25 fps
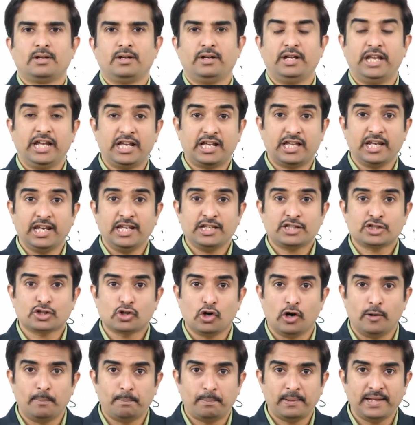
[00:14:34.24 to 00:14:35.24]
Decreased
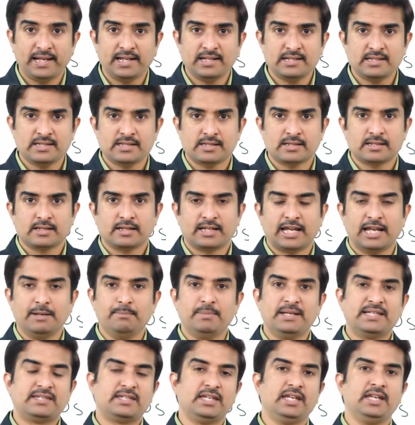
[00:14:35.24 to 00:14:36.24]
compliance can
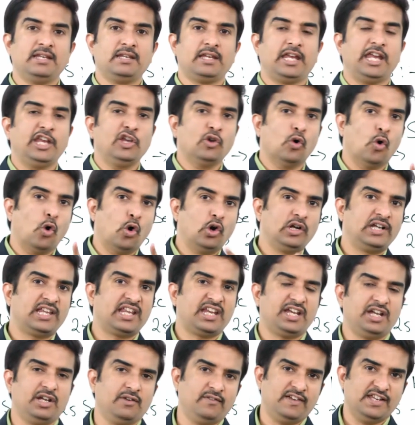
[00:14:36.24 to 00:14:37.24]
be seen in older
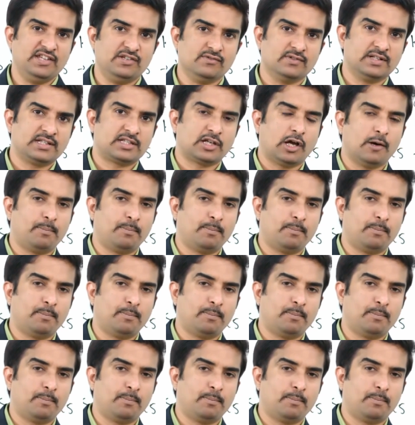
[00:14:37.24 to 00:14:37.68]
individuals.